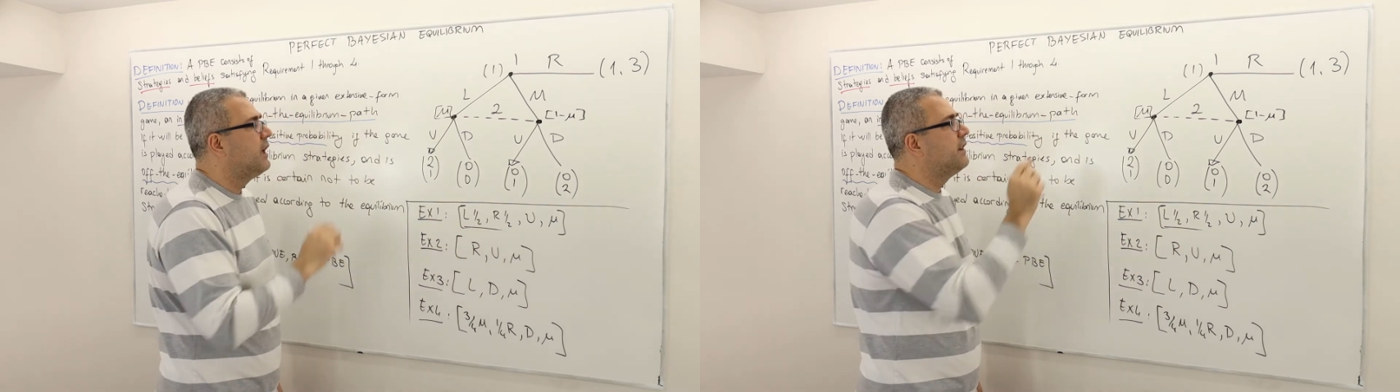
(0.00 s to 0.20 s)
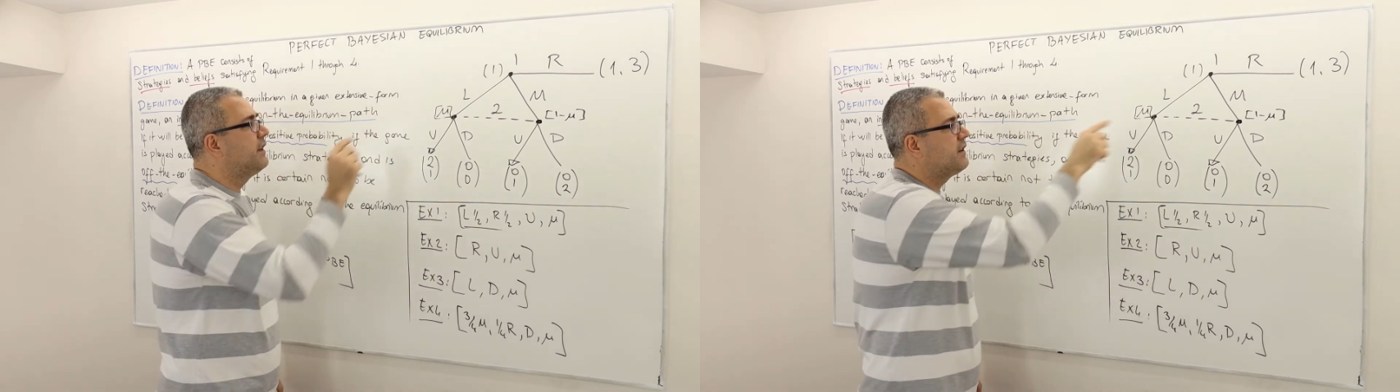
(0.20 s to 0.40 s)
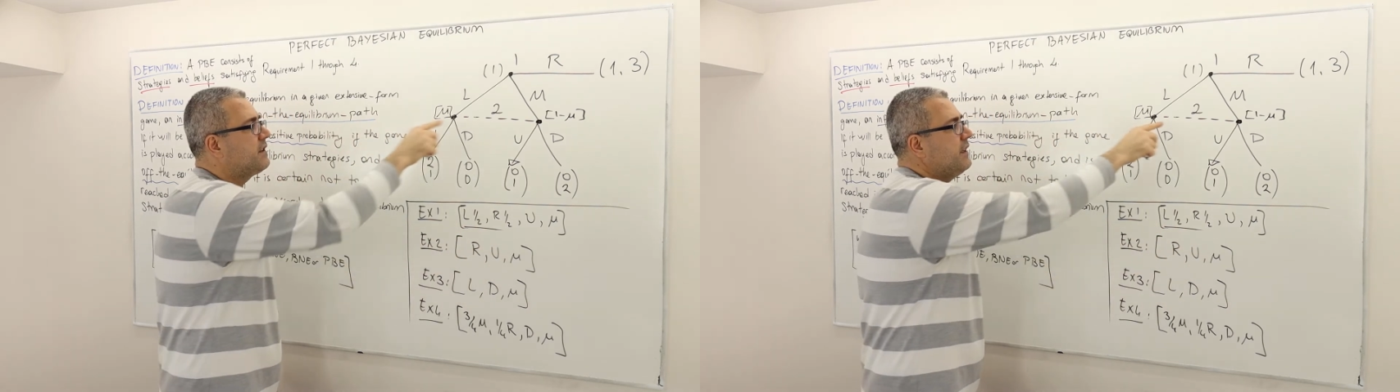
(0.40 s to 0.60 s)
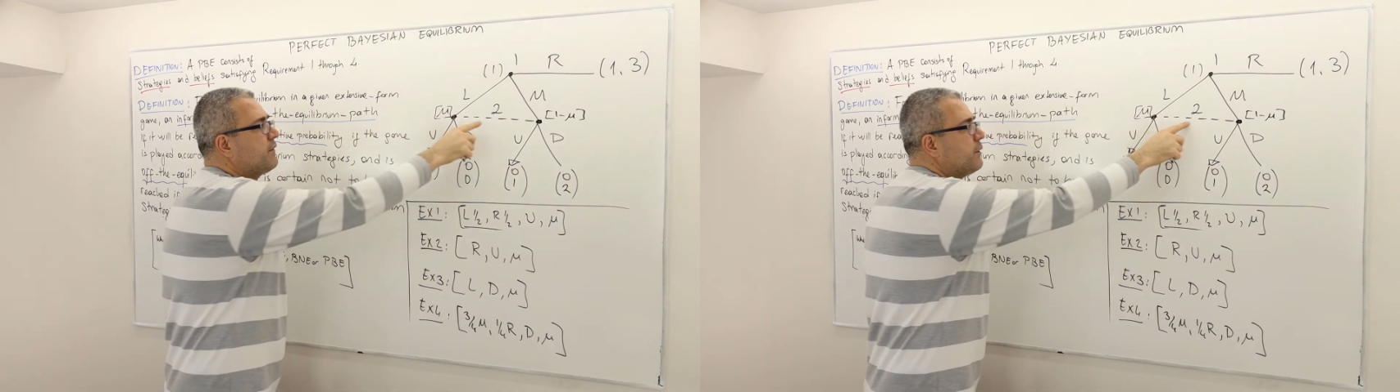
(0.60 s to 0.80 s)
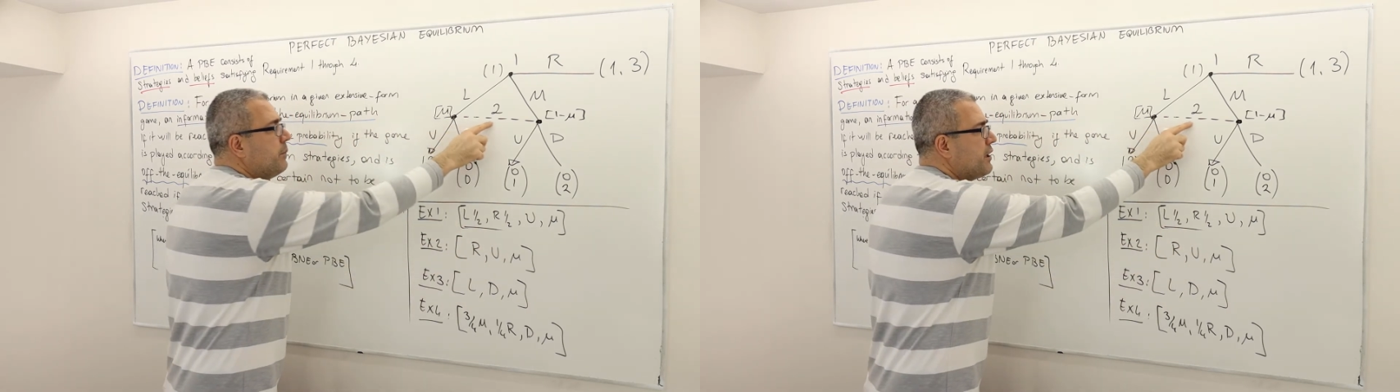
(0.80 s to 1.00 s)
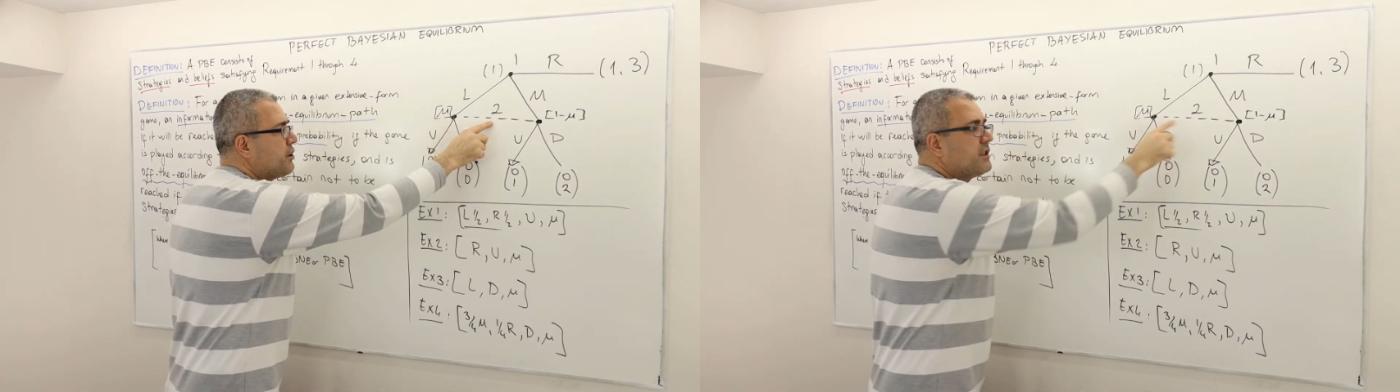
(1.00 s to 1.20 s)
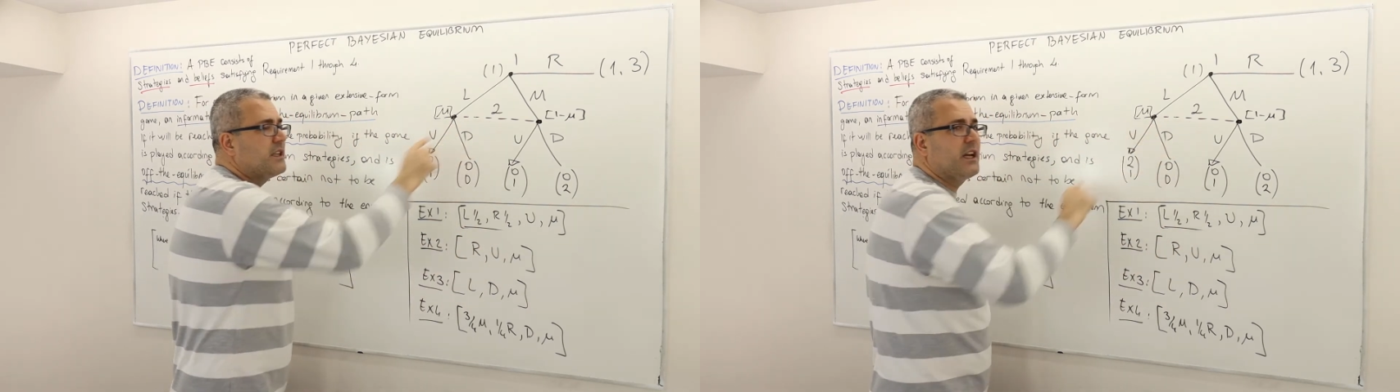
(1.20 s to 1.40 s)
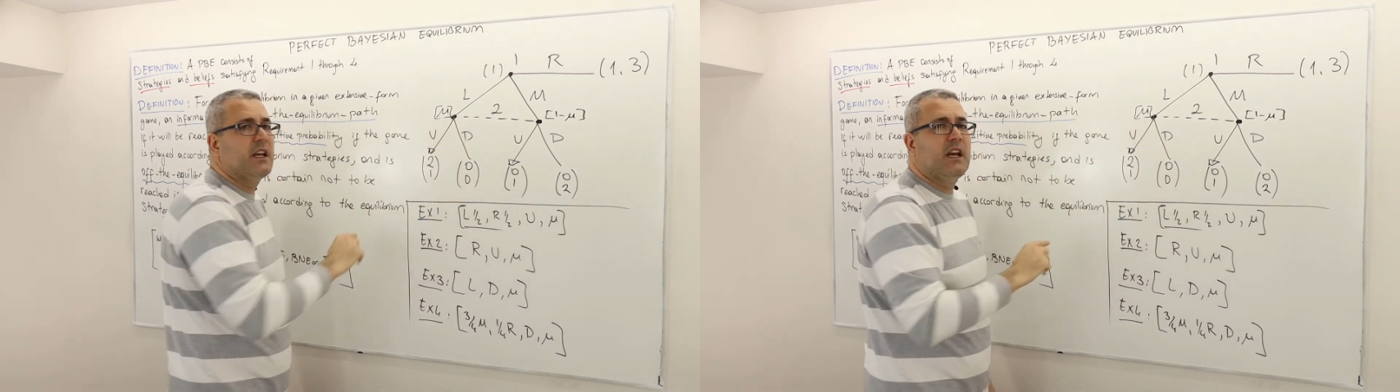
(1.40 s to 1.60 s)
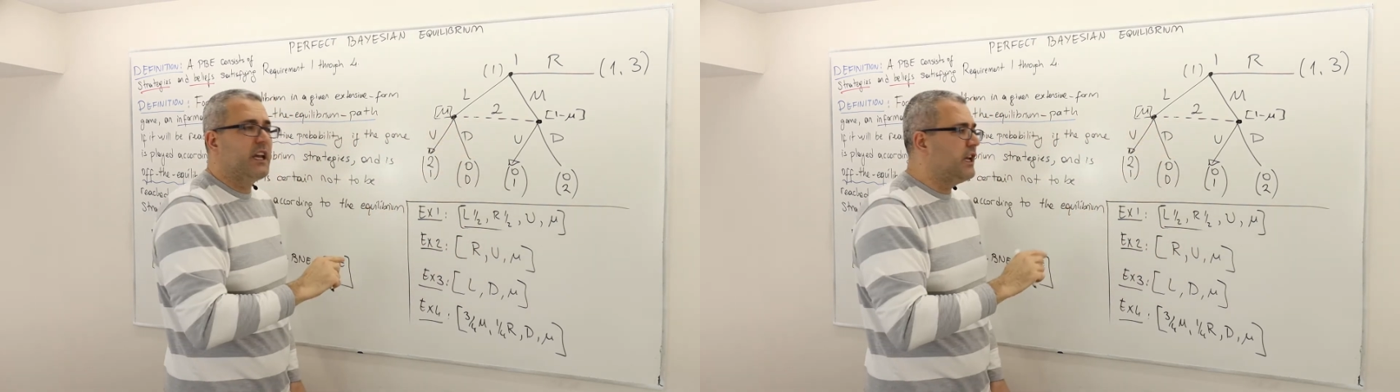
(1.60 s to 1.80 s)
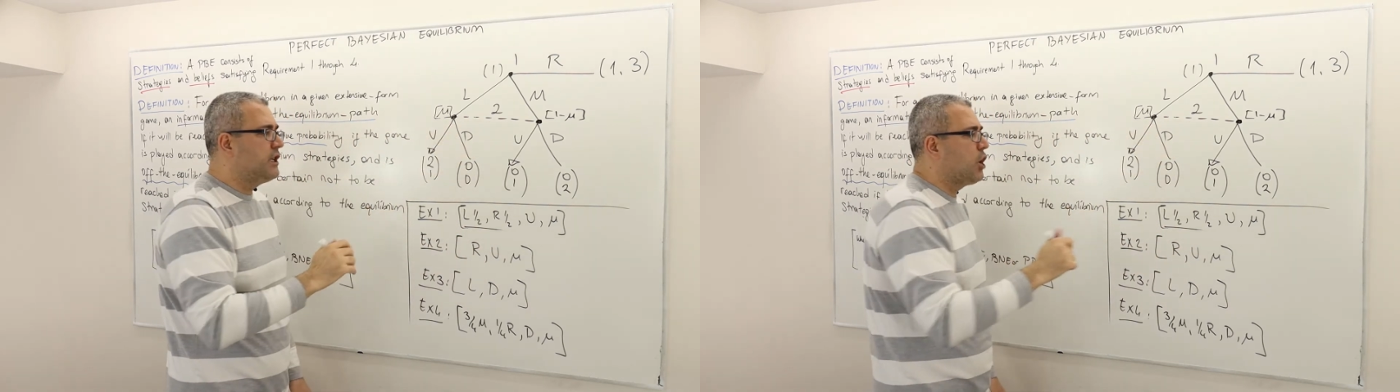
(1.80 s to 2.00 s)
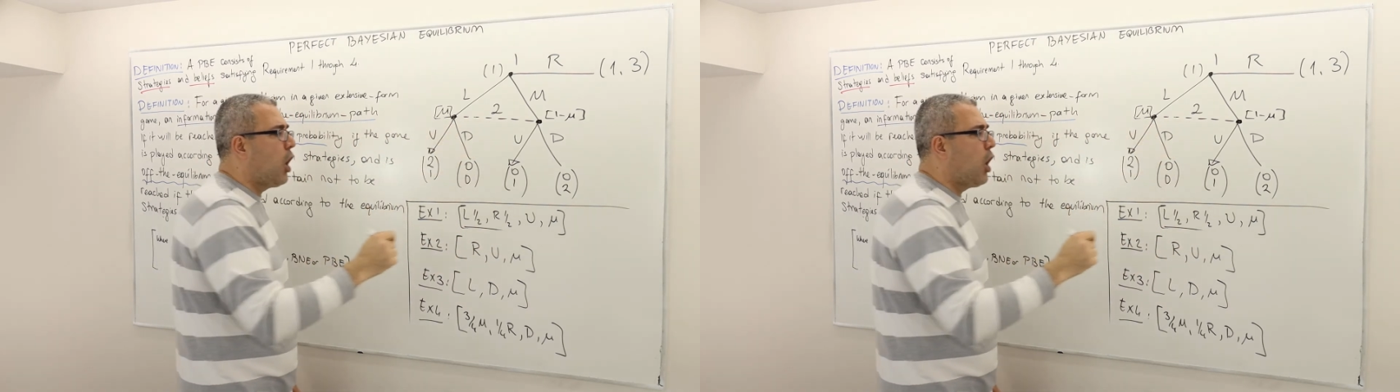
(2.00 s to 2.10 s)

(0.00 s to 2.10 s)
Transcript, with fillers: this information set is